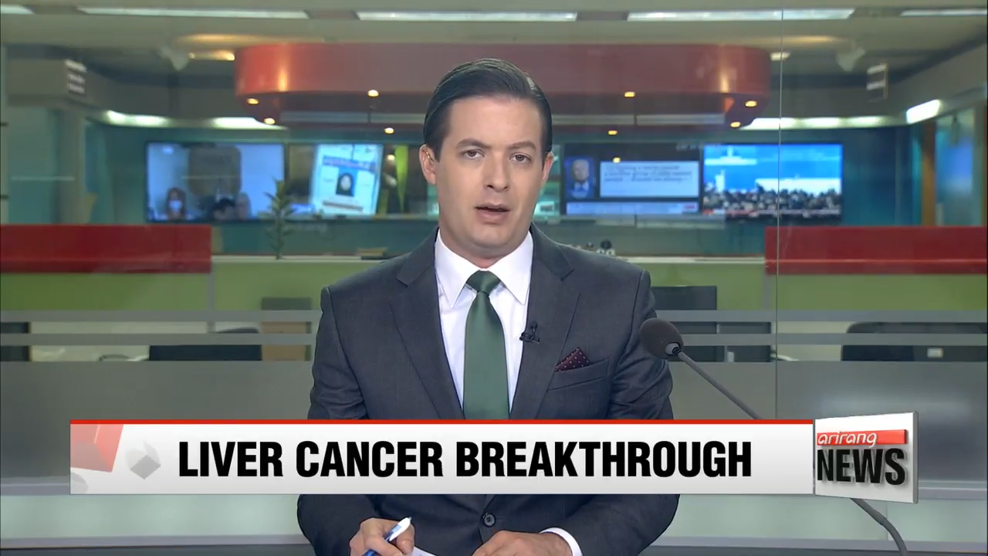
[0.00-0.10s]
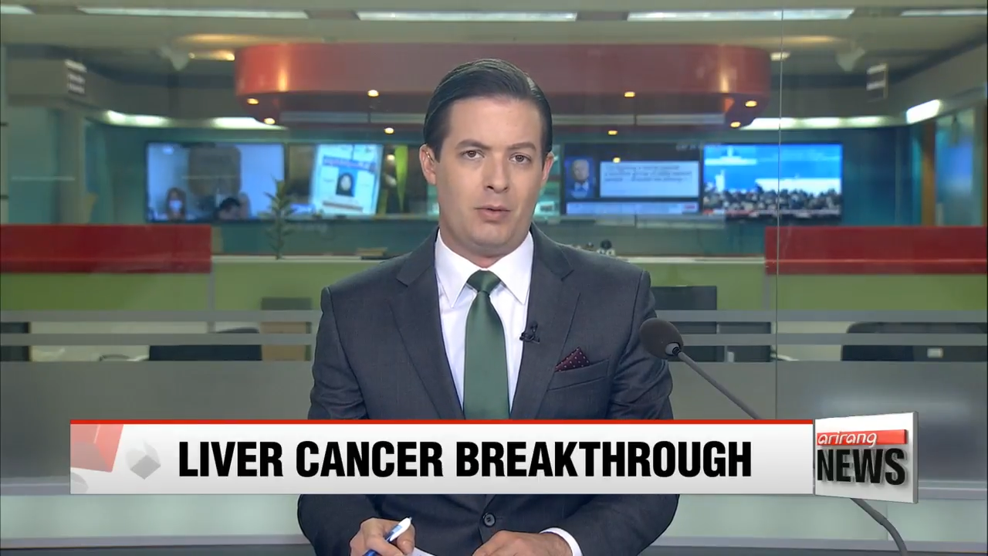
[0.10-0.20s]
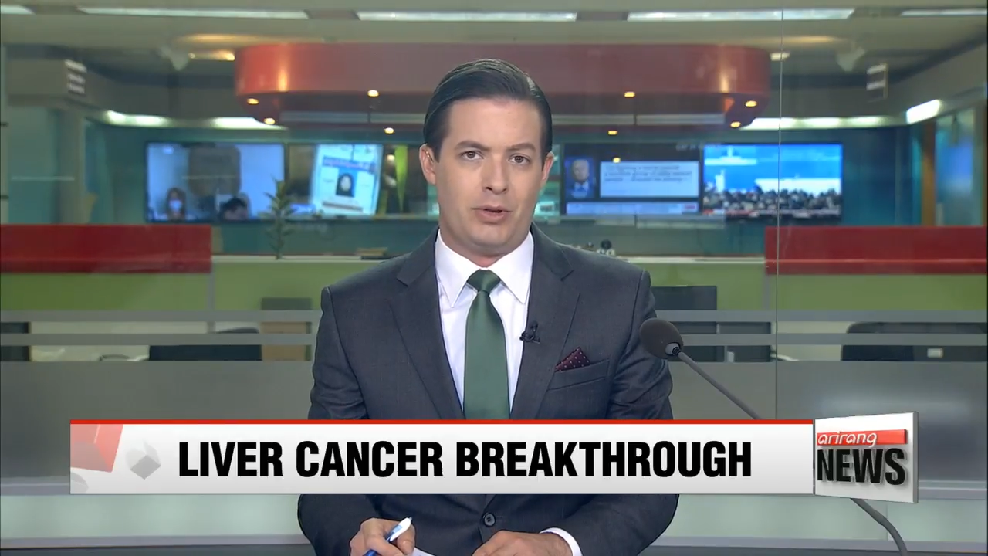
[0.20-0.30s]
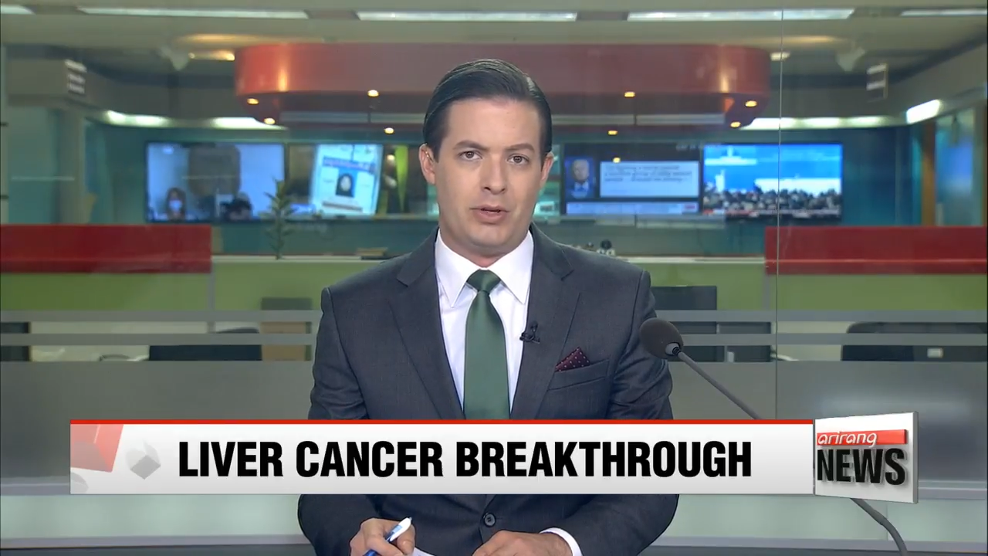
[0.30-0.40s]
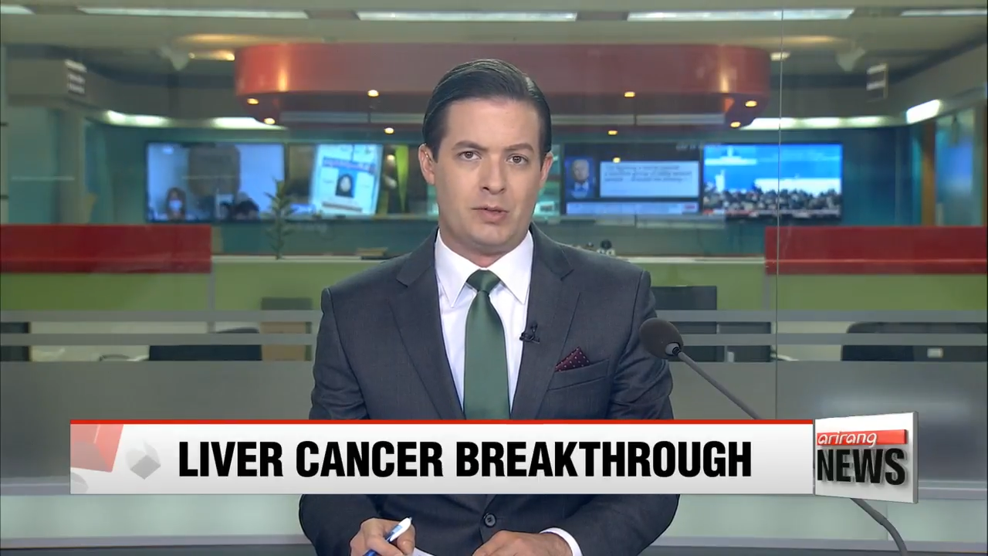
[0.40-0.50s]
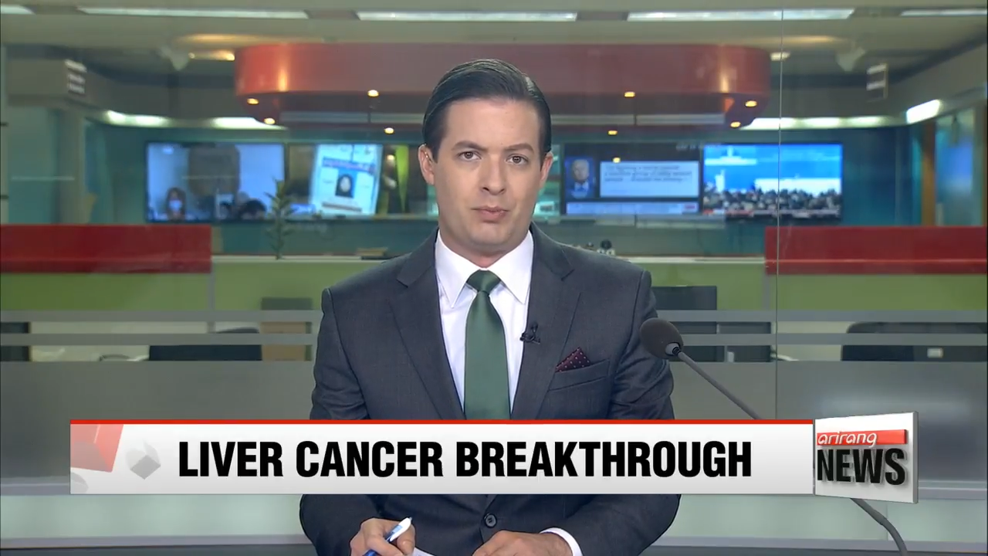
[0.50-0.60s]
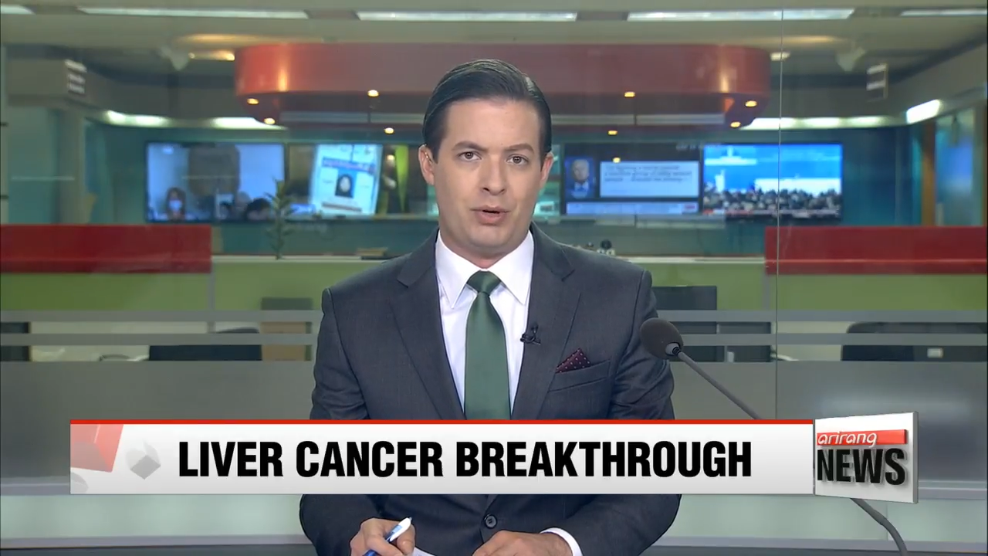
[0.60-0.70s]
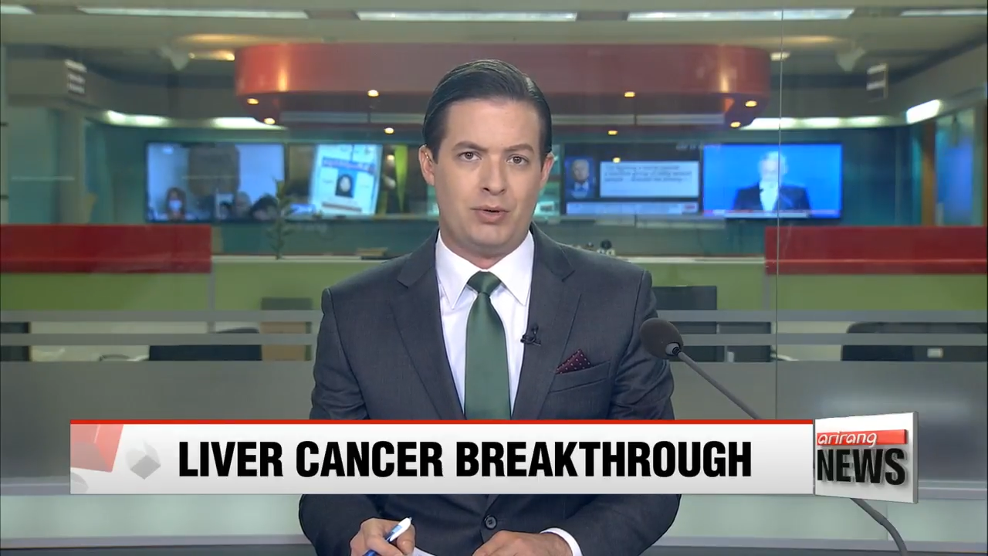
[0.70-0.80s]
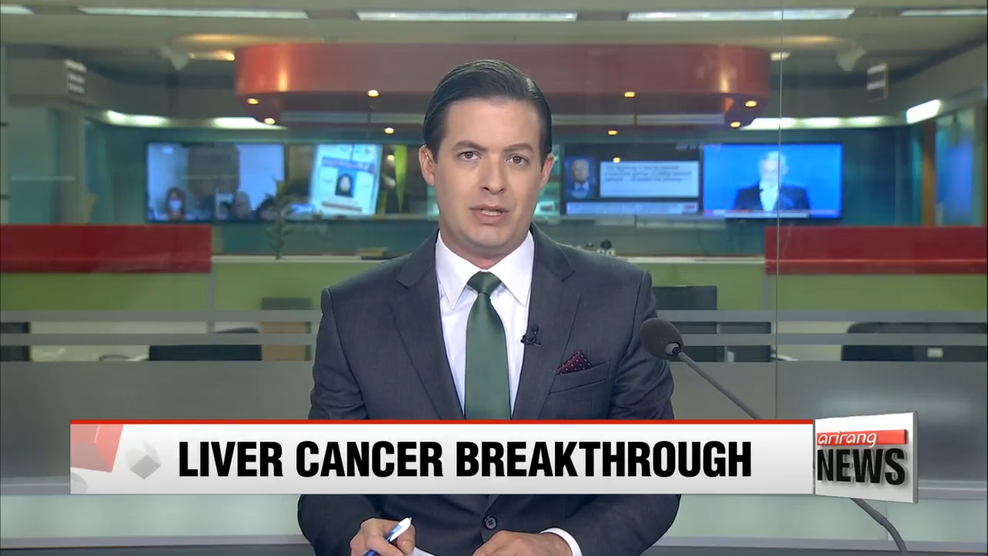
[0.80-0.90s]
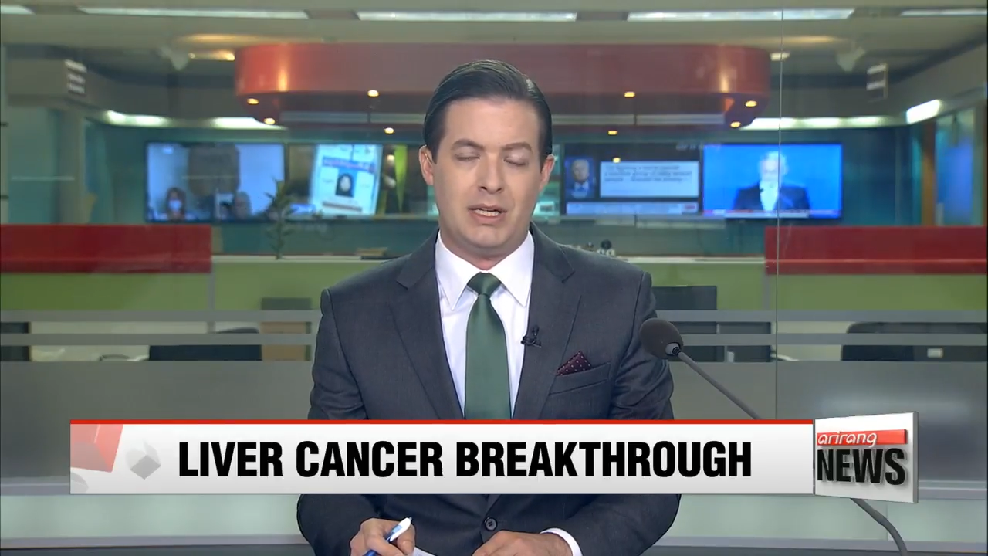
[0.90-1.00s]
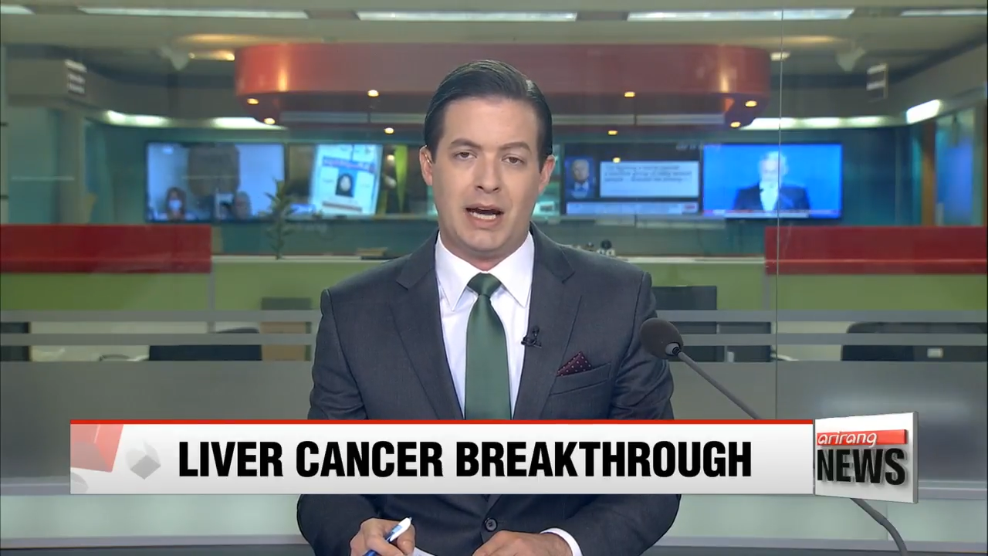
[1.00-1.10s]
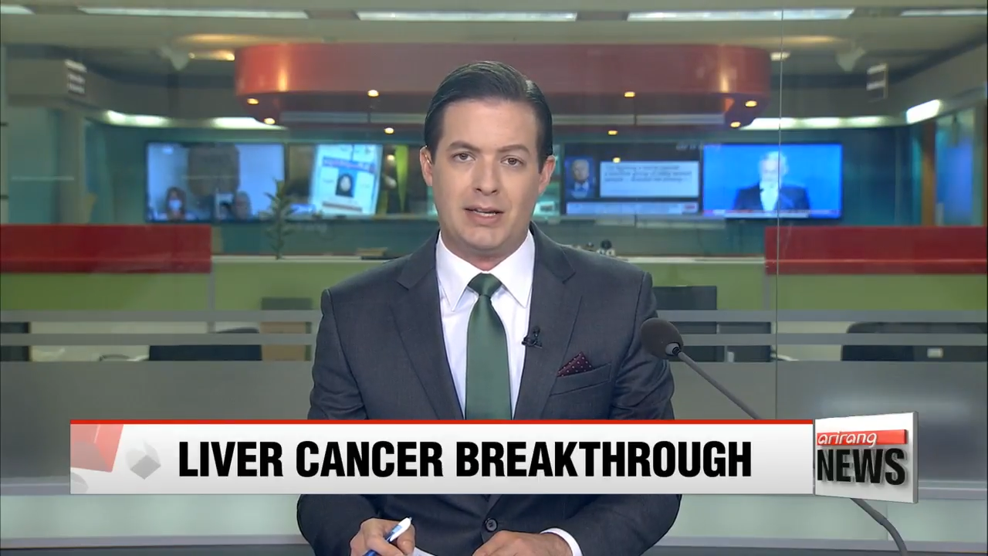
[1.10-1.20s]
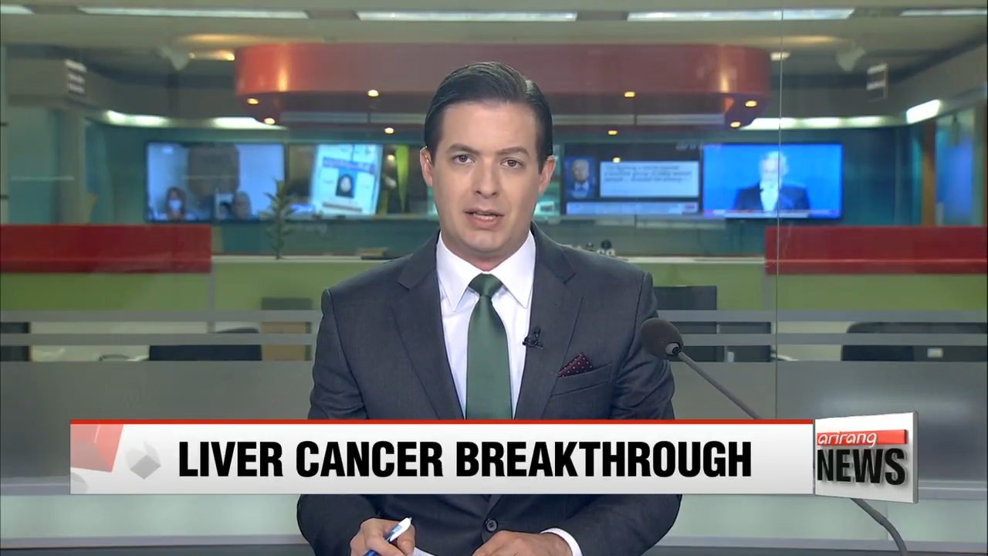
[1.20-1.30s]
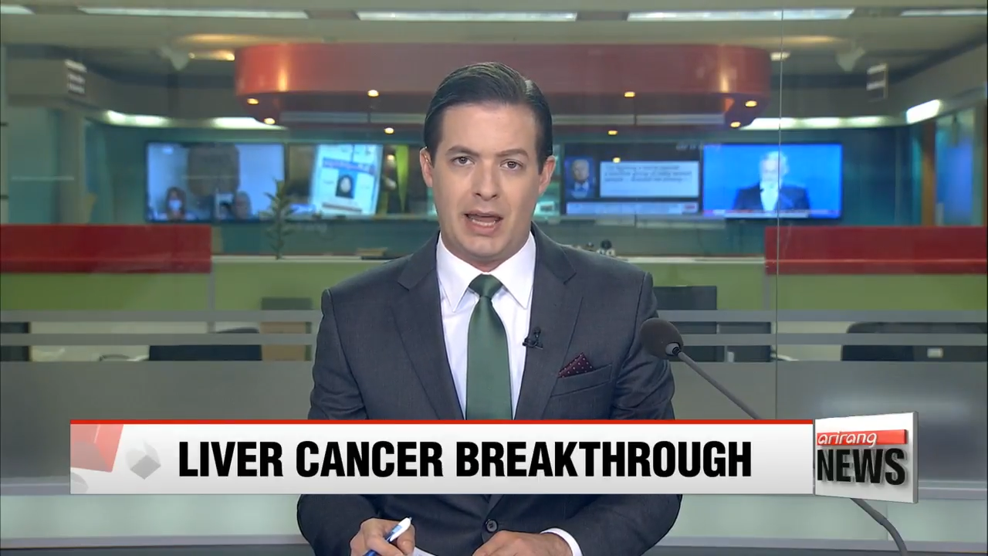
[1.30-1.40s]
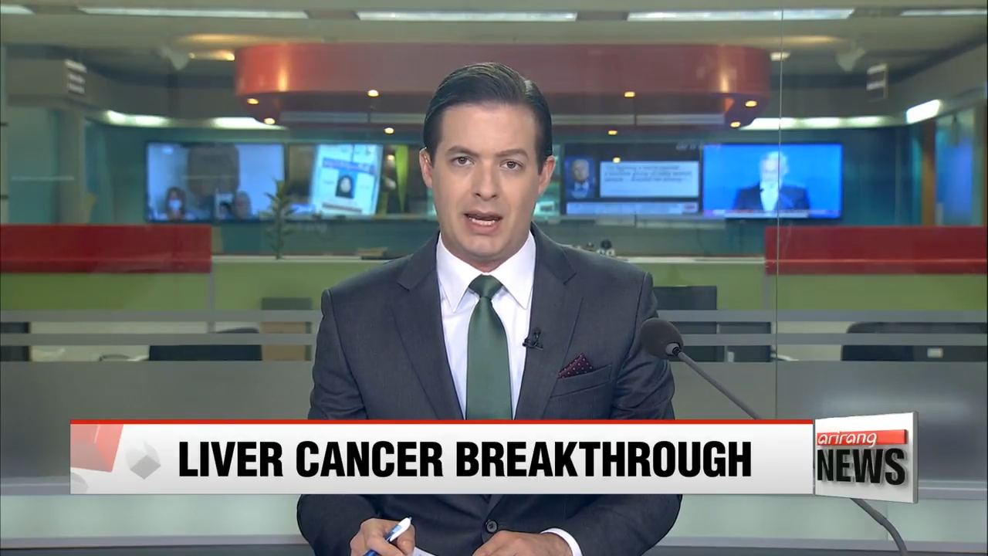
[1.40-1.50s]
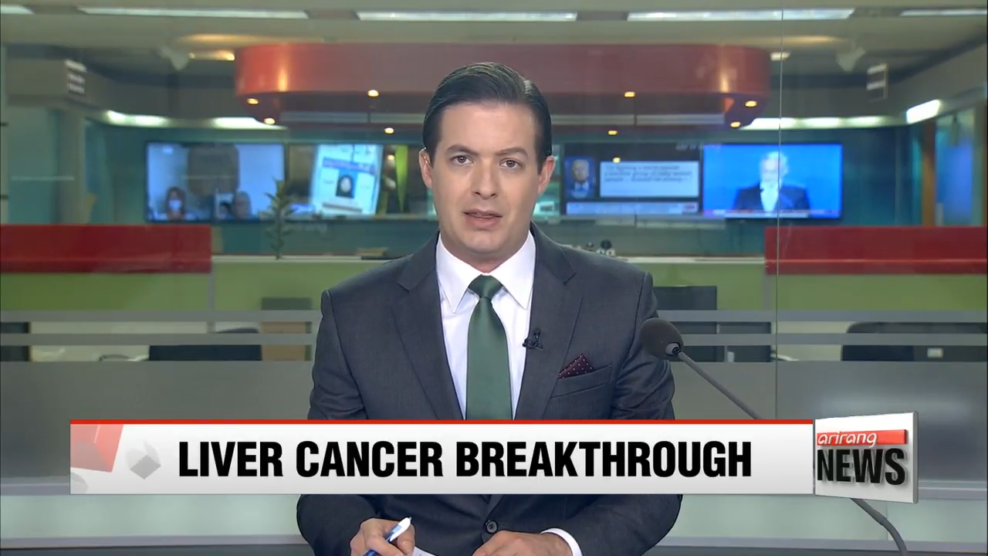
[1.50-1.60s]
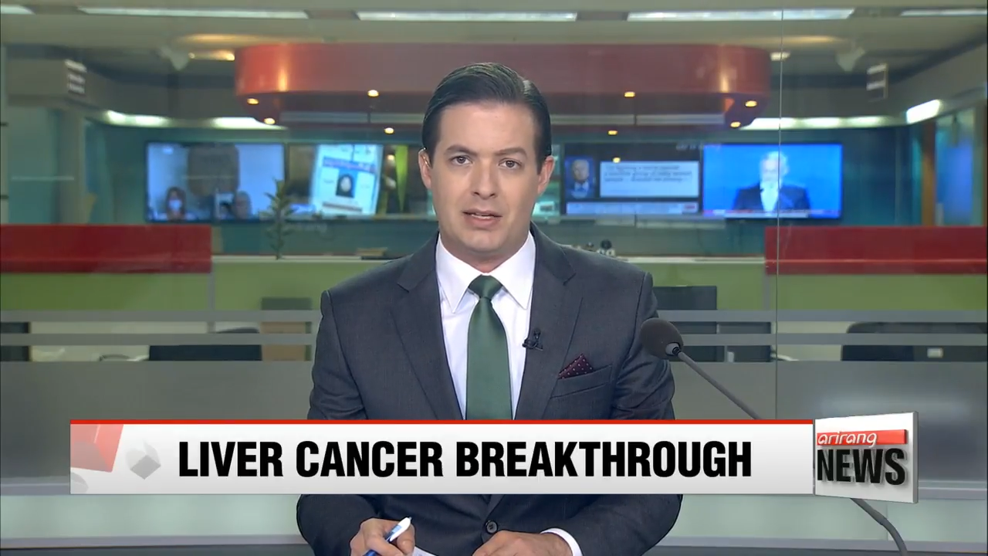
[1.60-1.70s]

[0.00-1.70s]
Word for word: With this protein isolated,